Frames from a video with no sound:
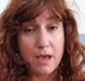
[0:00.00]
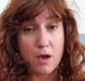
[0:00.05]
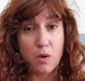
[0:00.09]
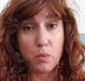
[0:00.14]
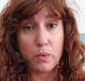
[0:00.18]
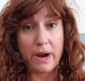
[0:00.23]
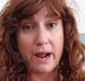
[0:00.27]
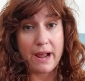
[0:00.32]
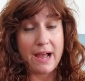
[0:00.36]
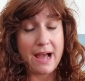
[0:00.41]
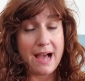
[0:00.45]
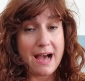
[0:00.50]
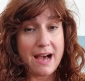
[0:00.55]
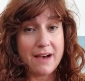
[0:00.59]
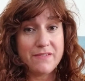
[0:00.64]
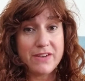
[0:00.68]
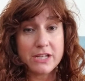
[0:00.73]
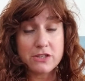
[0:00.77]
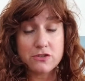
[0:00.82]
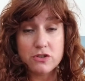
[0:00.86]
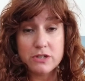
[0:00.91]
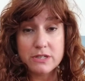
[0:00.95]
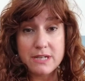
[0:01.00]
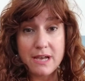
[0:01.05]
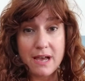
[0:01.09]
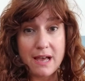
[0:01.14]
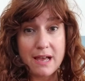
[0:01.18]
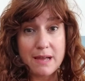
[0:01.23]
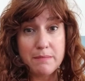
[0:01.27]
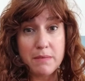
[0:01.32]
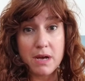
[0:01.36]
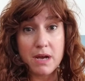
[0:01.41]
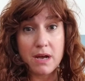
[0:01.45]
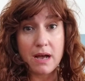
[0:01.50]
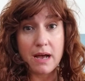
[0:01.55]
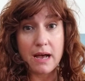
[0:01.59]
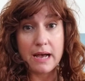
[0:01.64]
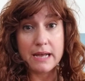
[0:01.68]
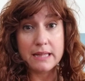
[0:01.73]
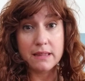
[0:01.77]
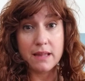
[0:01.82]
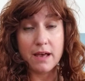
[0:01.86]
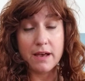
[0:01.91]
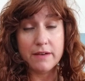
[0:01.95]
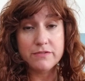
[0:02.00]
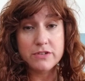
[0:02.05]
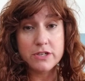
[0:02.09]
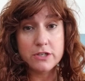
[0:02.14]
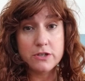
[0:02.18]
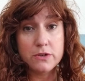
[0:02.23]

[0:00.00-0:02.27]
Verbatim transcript: When I have extra time, I love to